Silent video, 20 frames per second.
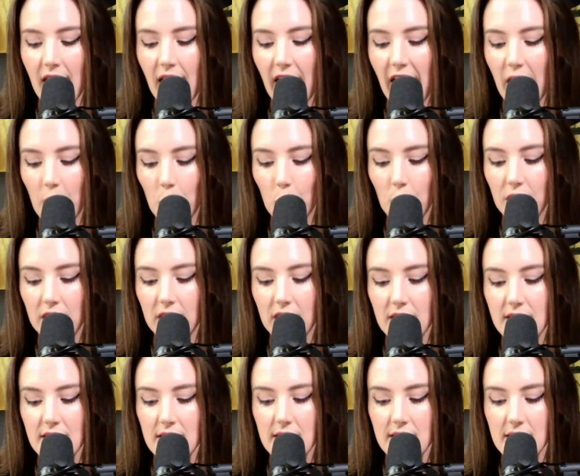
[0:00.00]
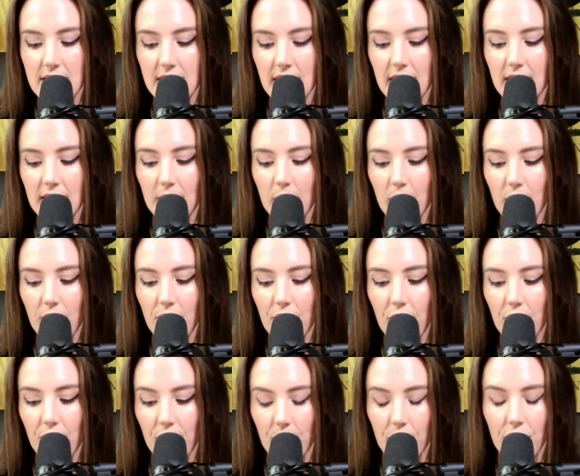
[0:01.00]
And with 16
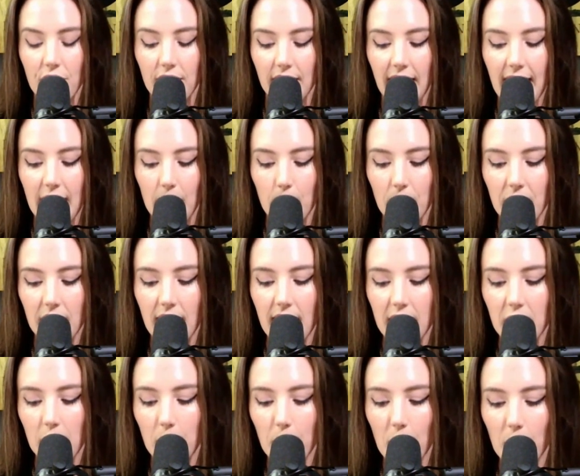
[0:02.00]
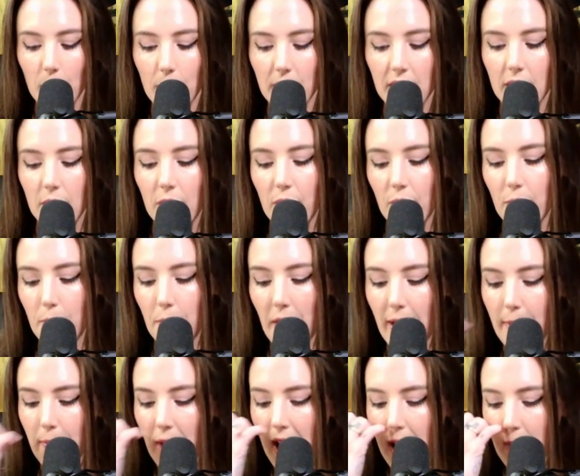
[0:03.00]
for Labor at the moment,
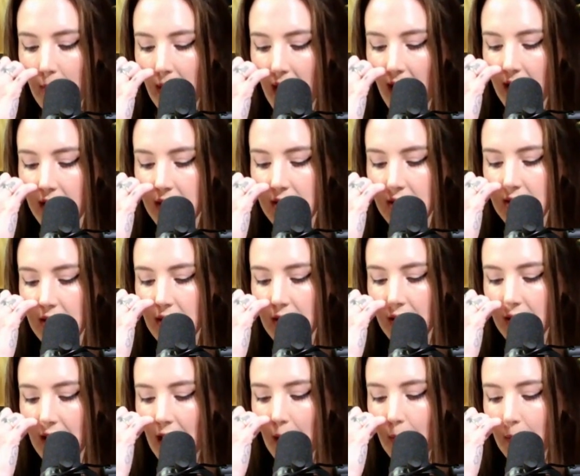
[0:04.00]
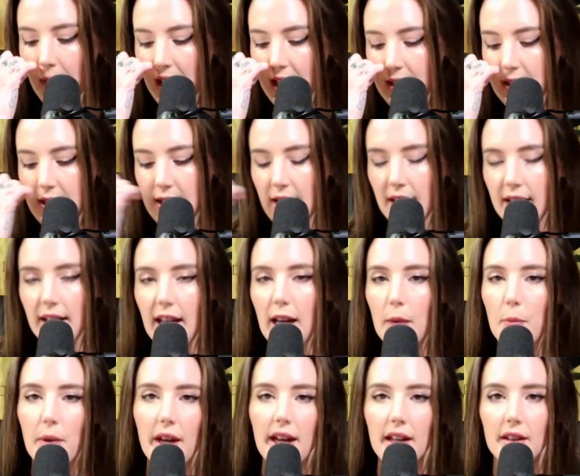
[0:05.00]
by my maths, that means that
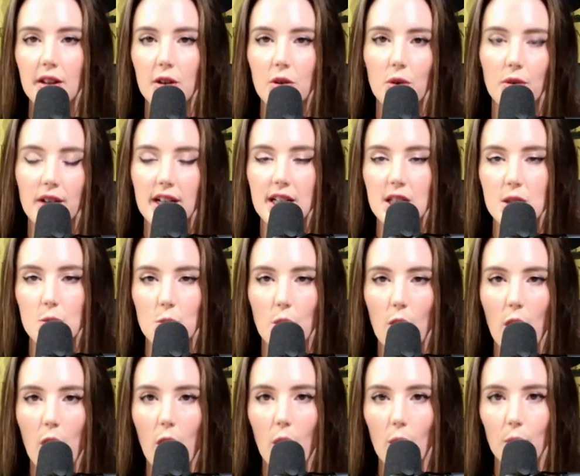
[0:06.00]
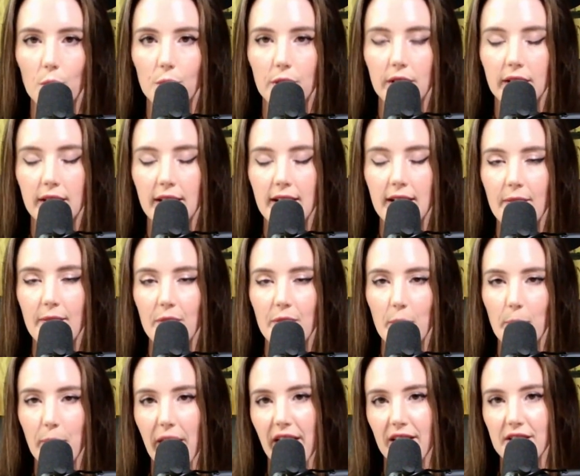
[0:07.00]
Labor and the Greens will hold
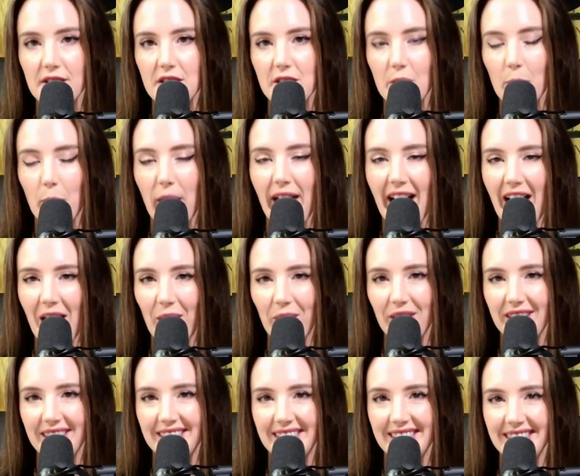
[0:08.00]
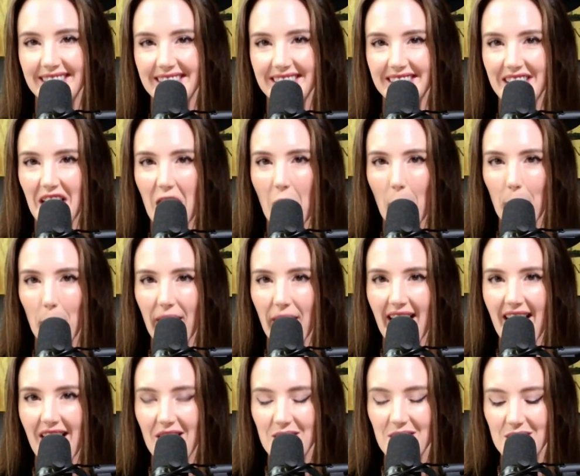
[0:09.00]
the balance of power in the upper
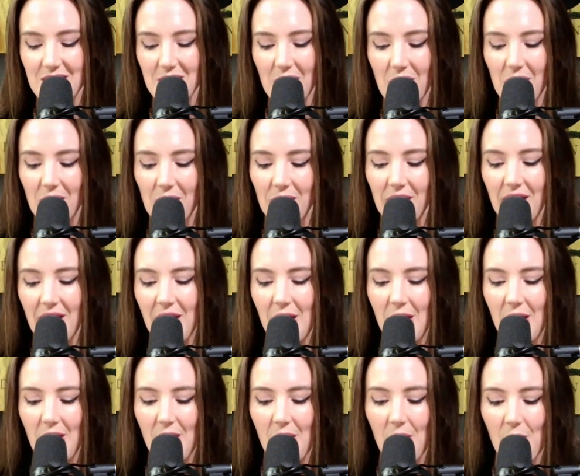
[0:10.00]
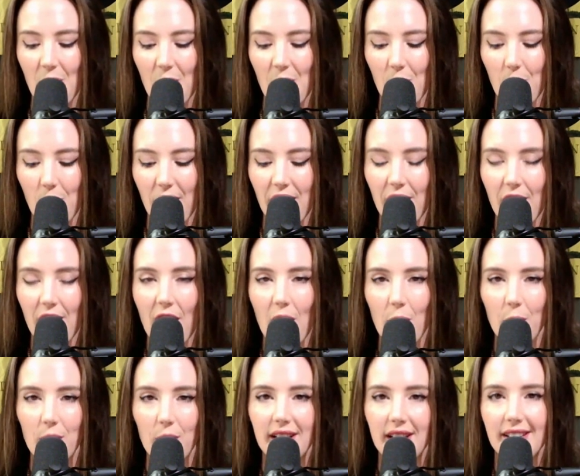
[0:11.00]
house. So where
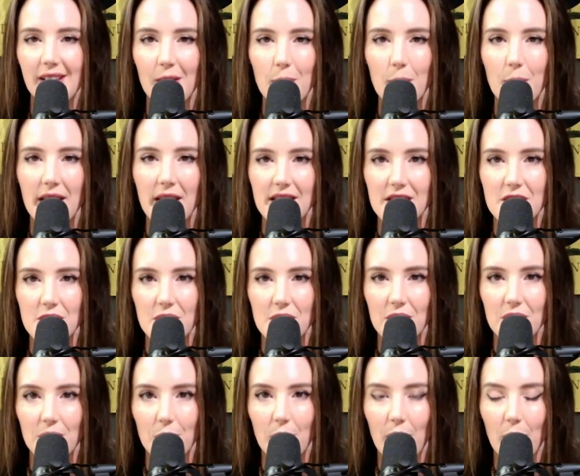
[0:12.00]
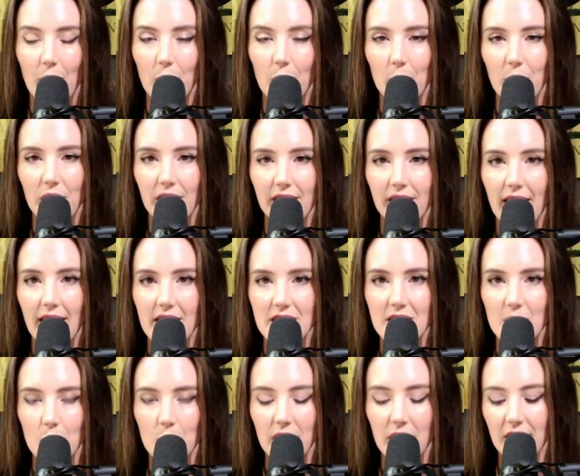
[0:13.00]
are we compared to where we were
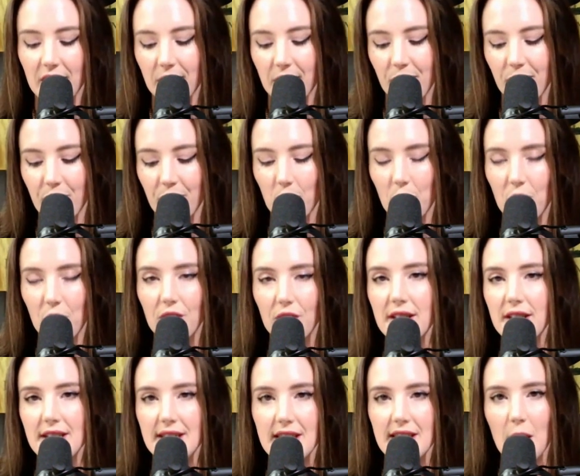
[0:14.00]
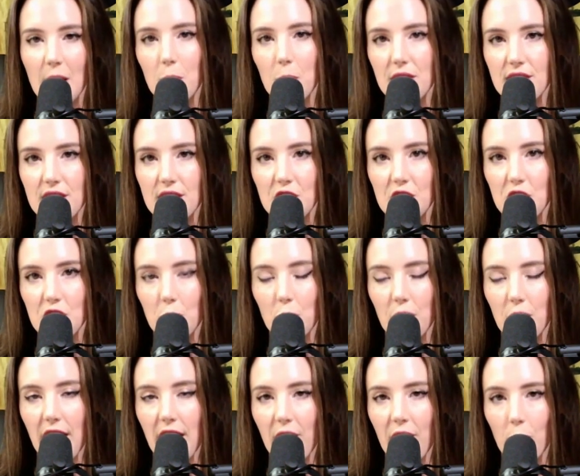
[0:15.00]
last week? We're in the same position.
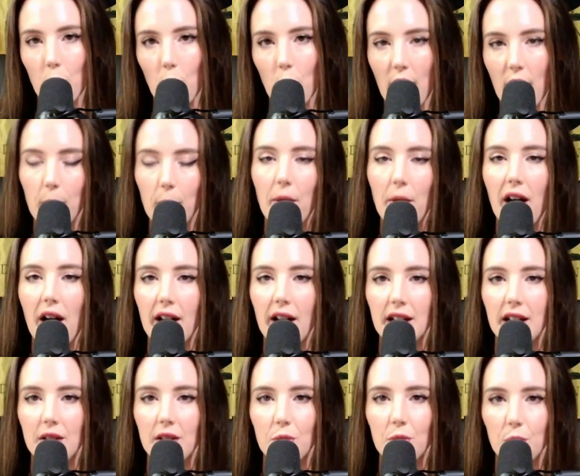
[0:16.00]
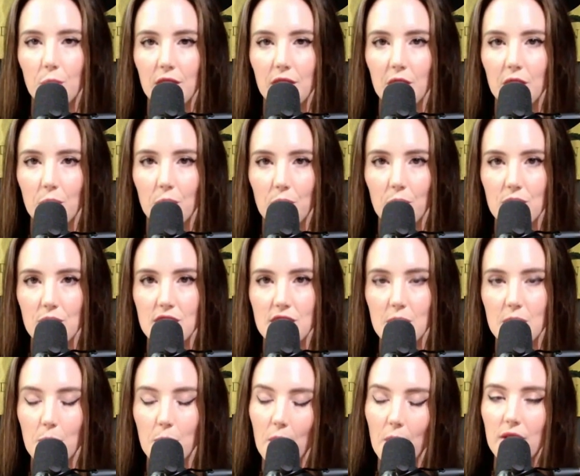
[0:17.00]
We have one party ruling the roost
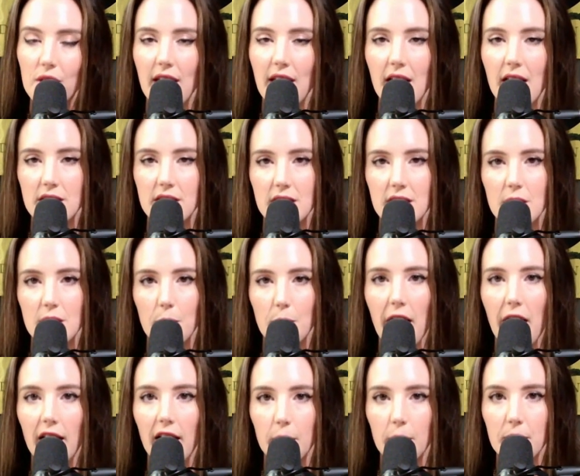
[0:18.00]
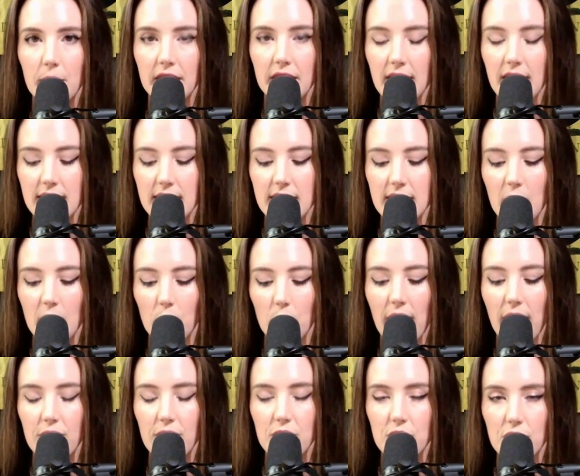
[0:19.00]
in both houses of parliament. Yes, they will
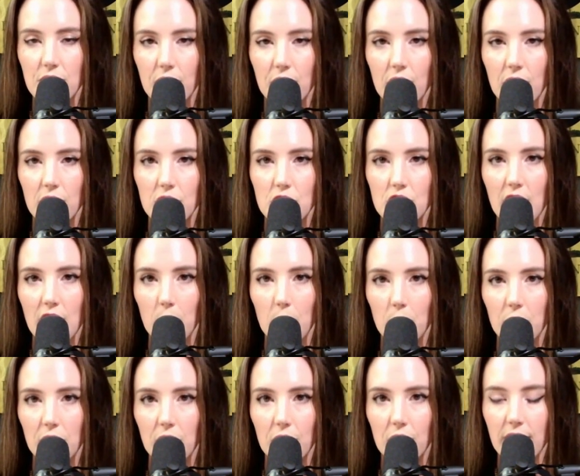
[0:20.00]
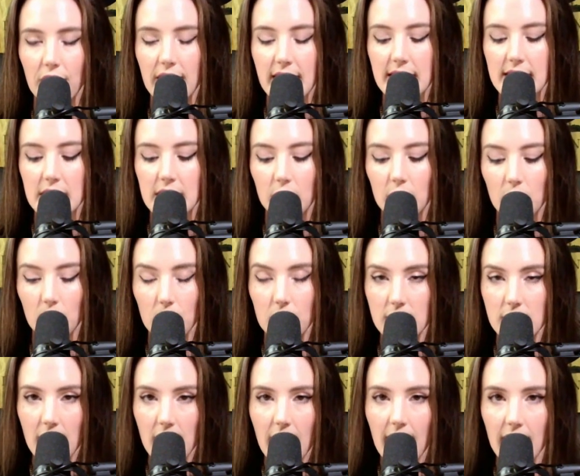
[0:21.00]
have to negotiate with the Greens, it
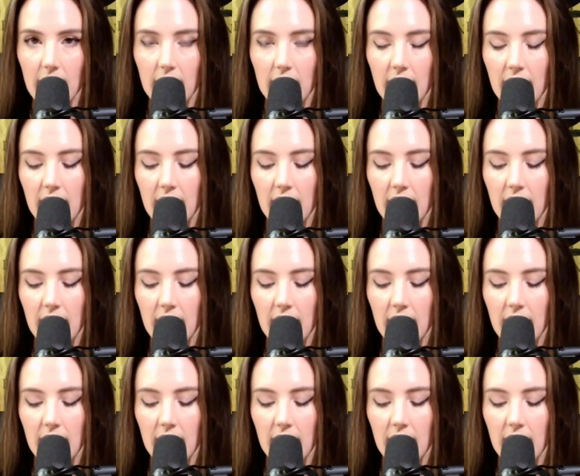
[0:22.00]
looks like.